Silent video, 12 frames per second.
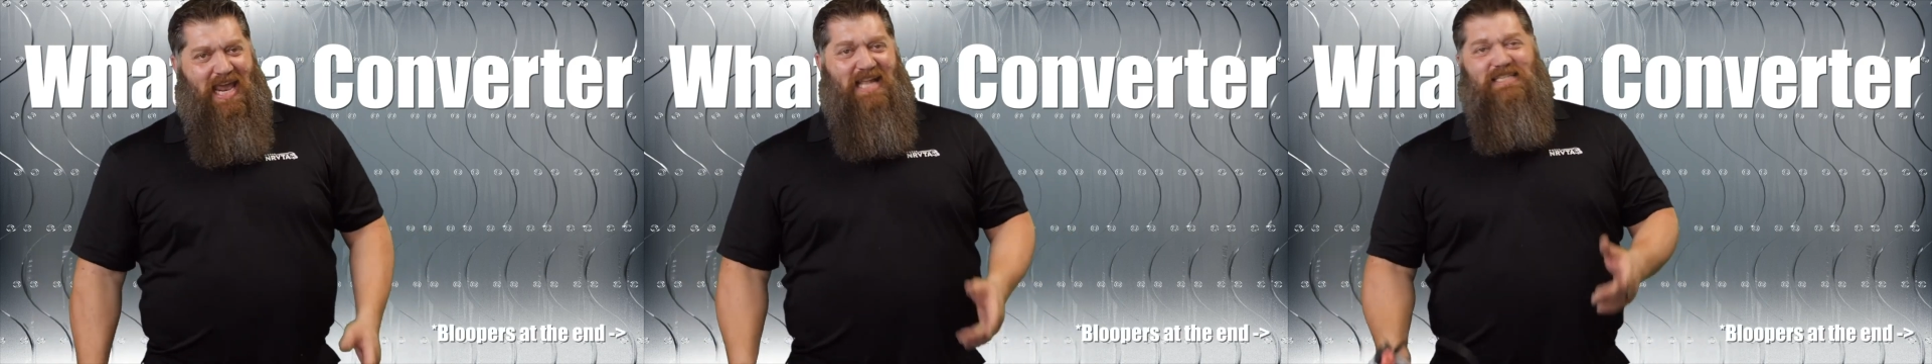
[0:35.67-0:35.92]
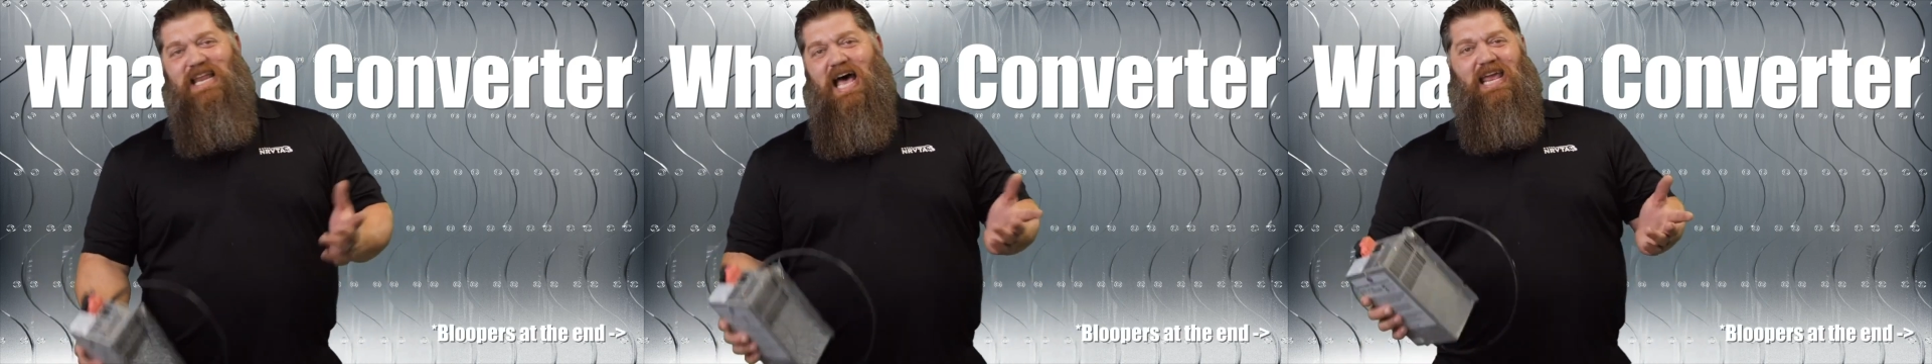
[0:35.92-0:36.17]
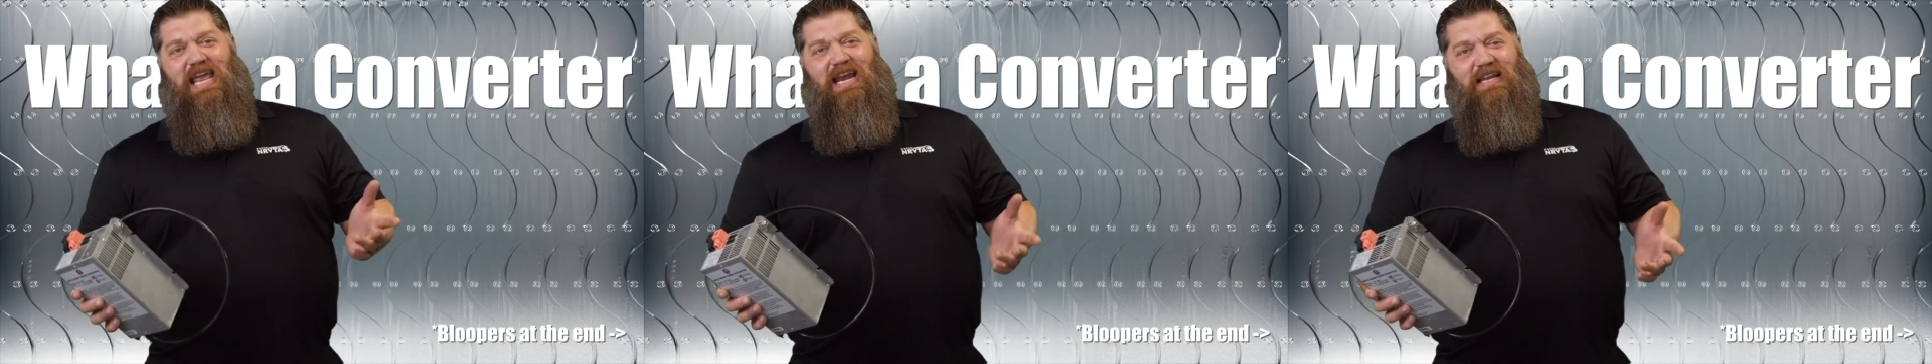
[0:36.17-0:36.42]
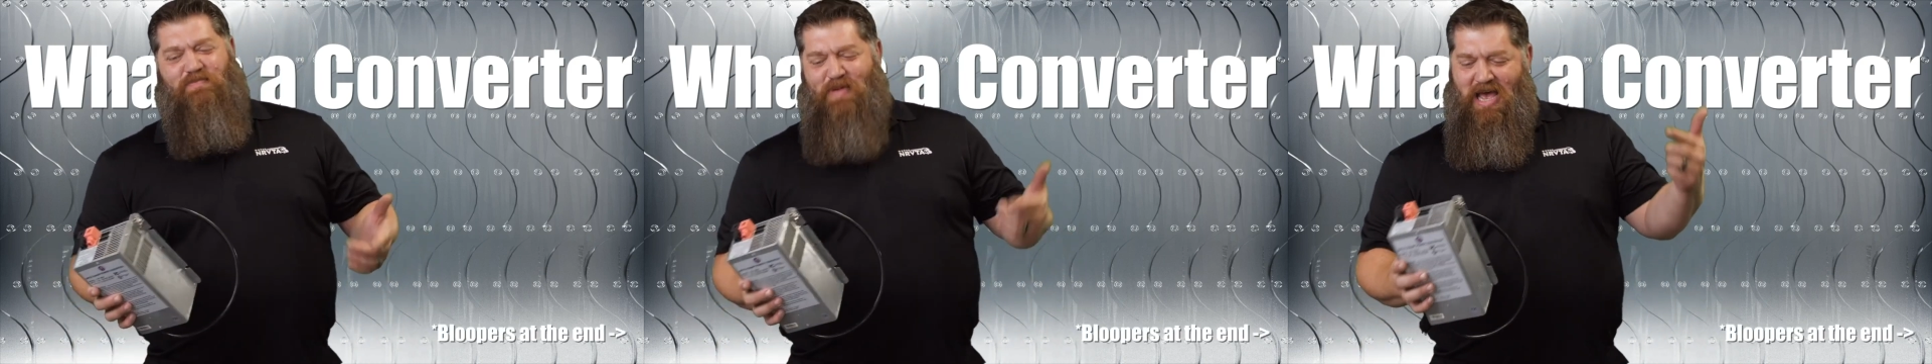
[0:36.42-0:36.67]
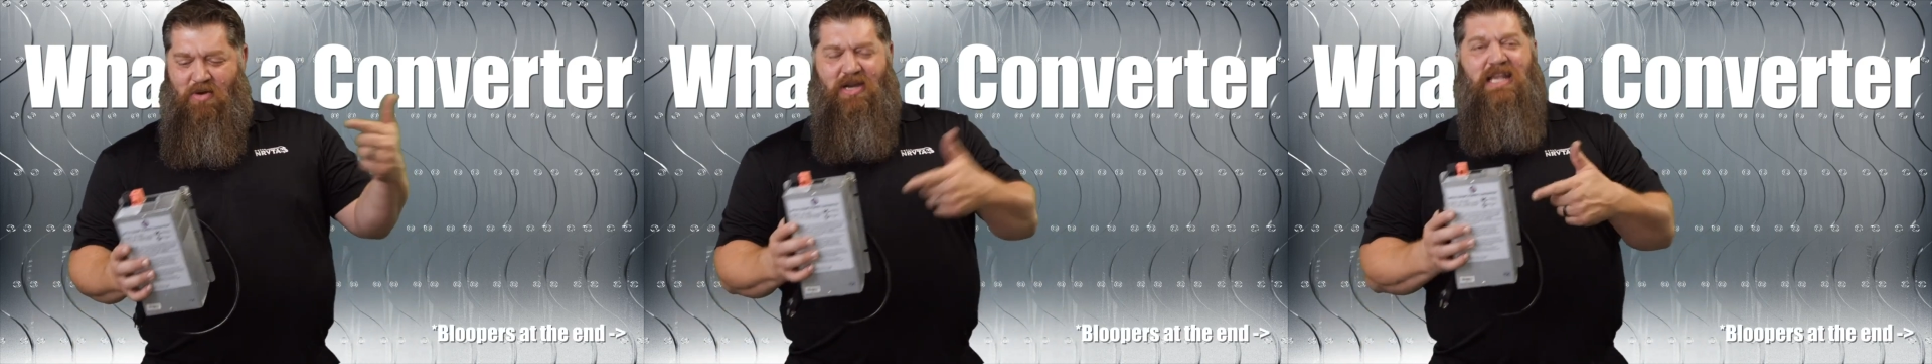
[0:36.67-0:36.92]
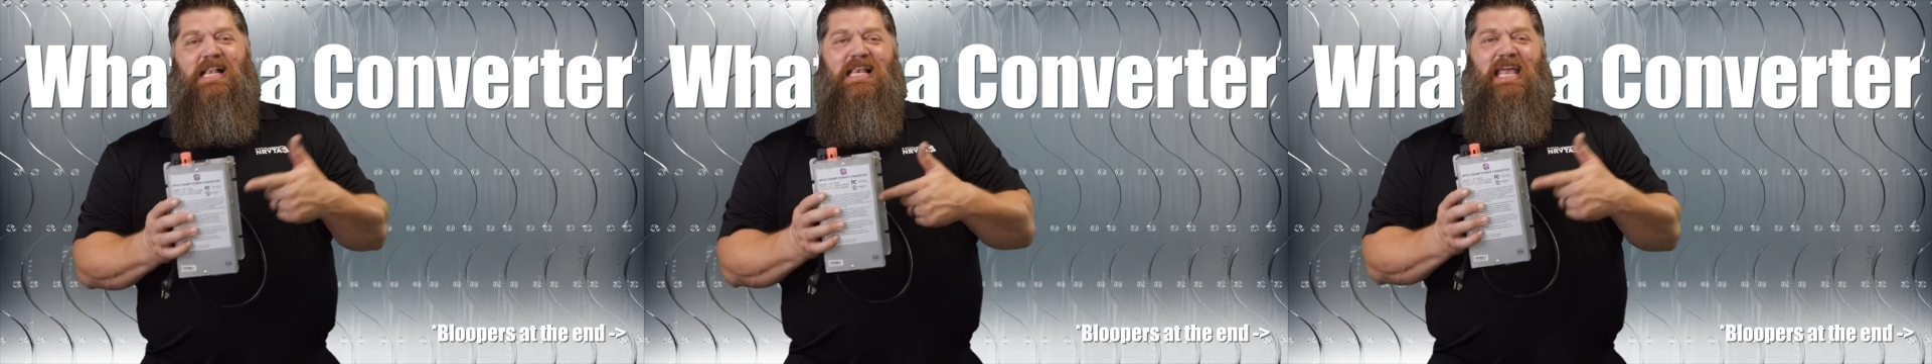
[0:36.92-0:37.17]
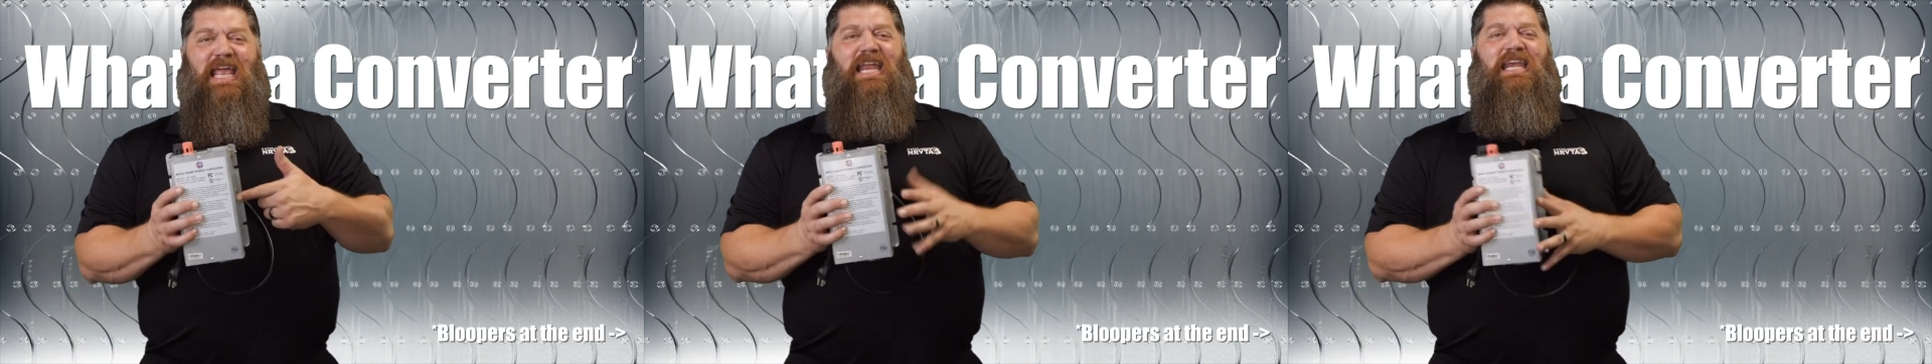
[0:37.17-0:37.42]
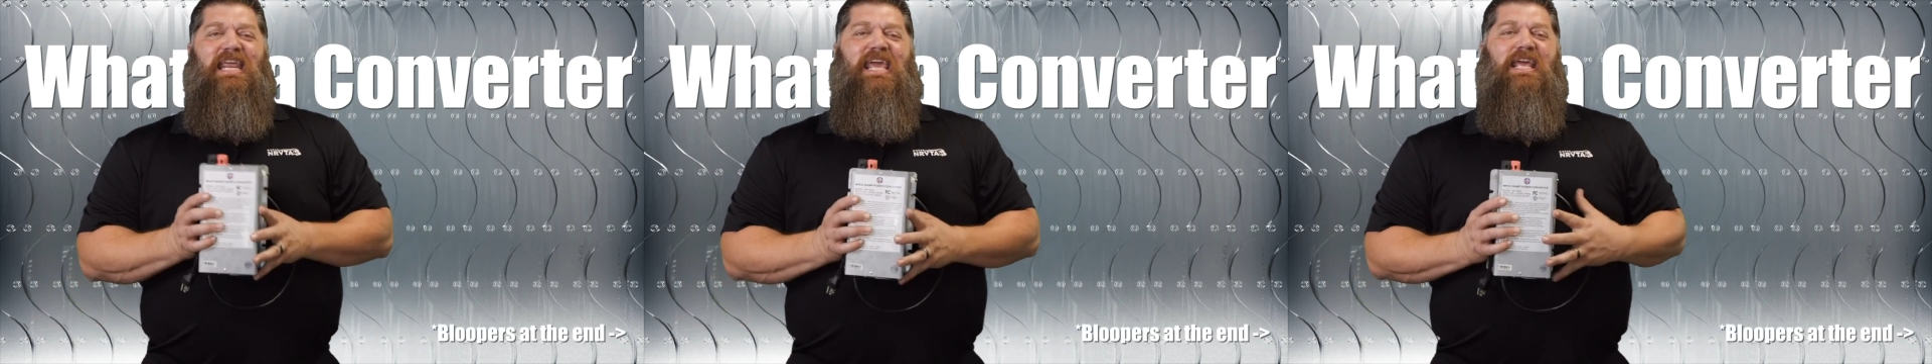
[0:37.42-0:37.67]
It's not endless power.
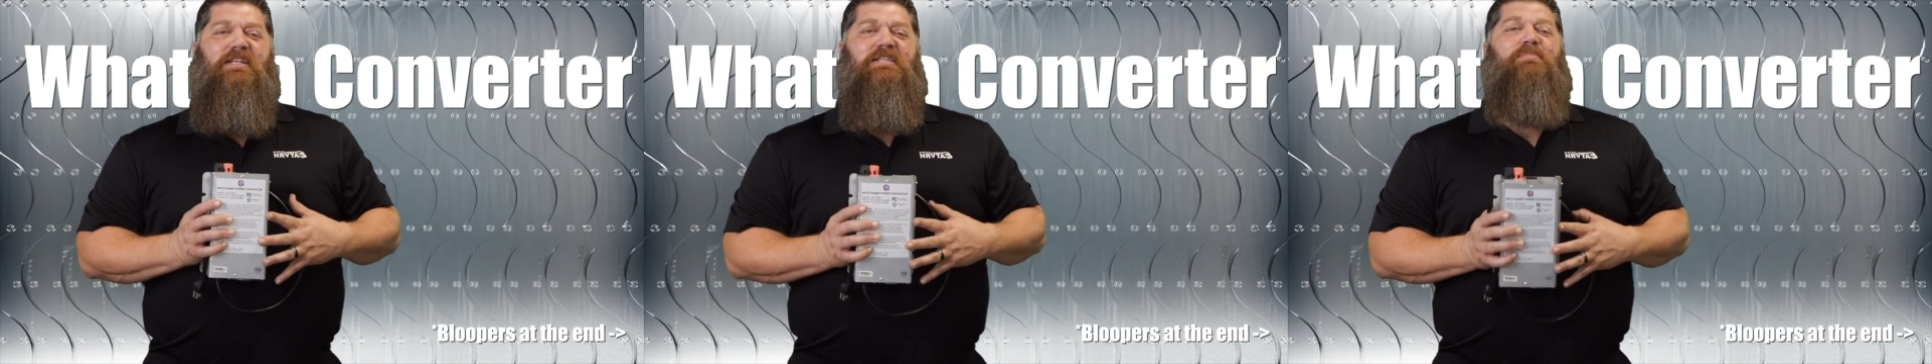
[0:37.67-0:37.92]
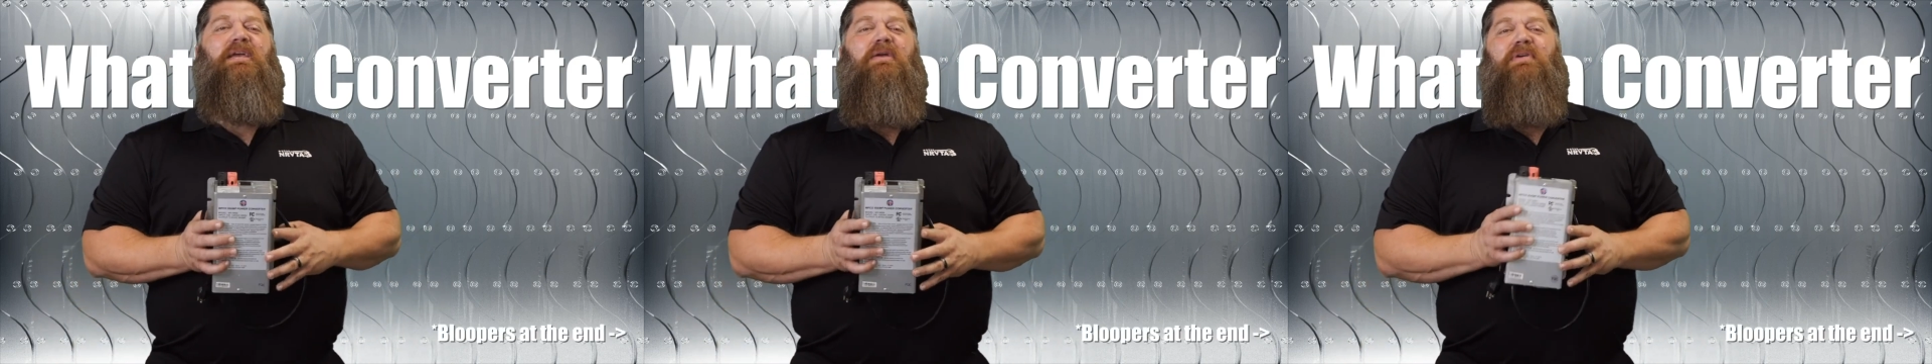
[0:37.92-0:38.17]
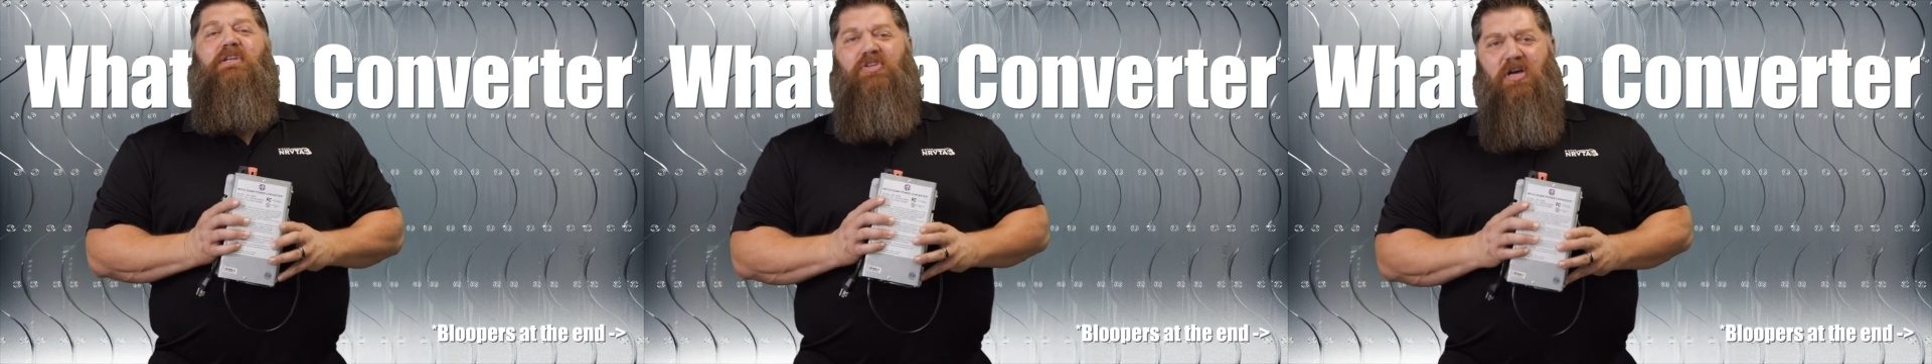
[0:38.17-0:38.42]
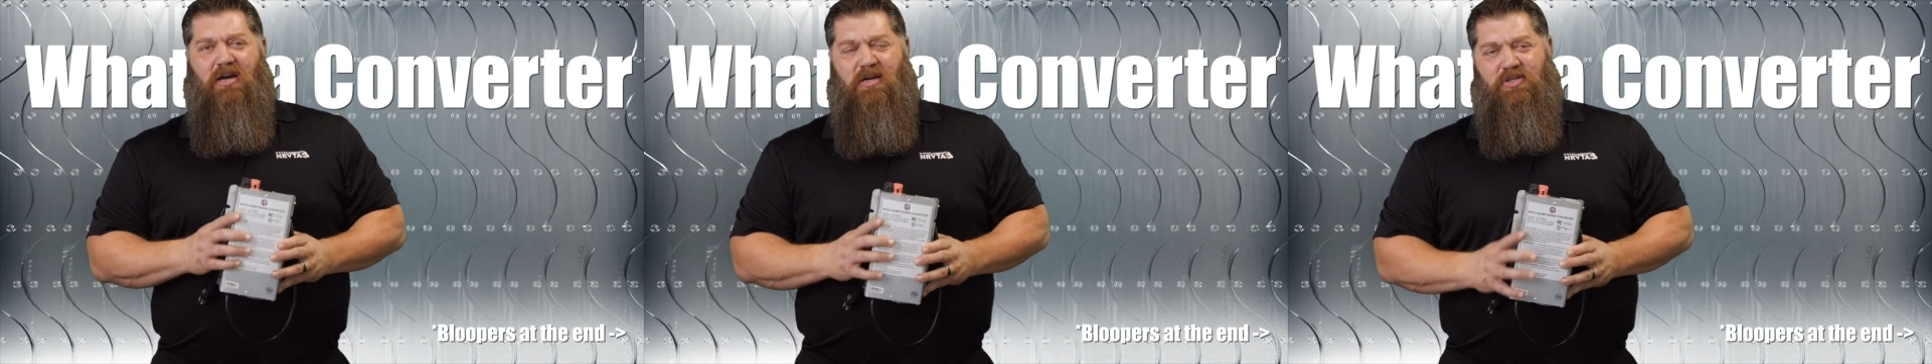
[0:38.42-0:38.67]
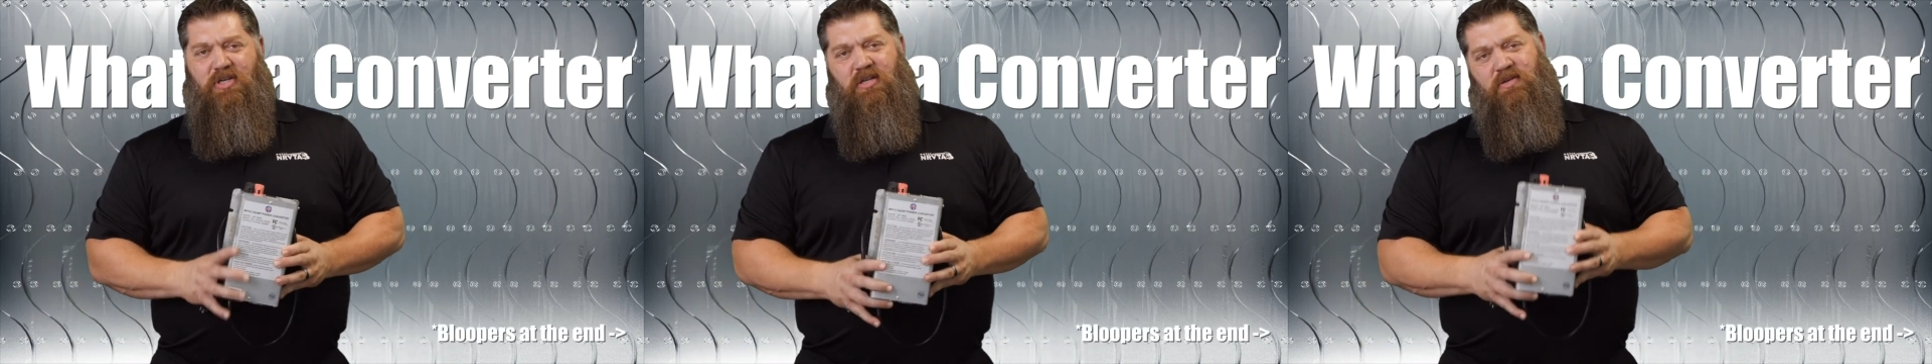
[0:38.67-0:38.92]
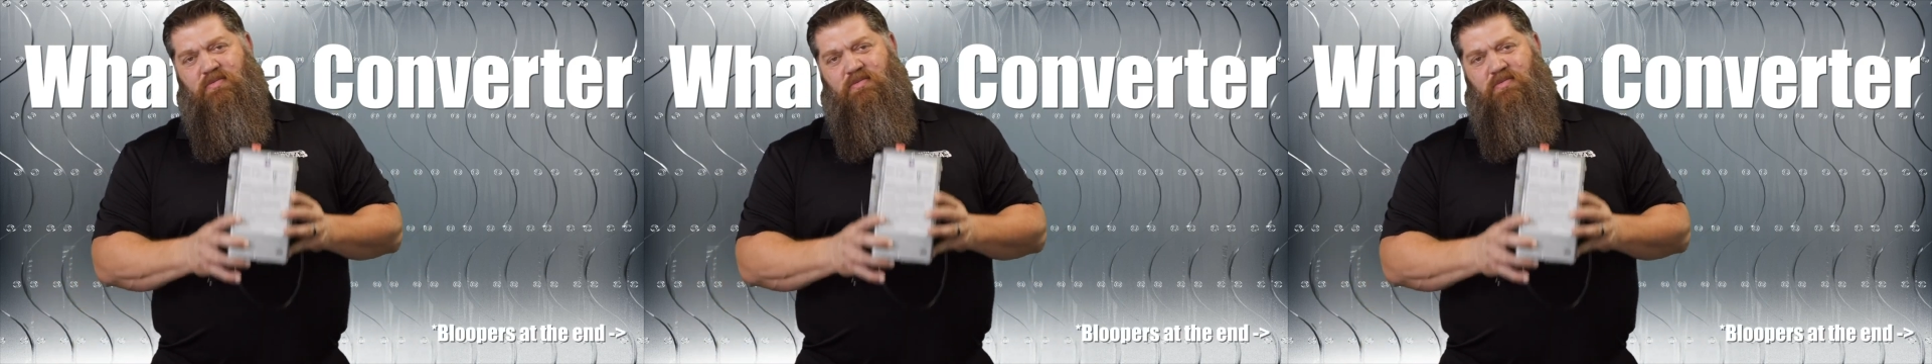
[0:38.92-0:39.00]
It needs to be recharged.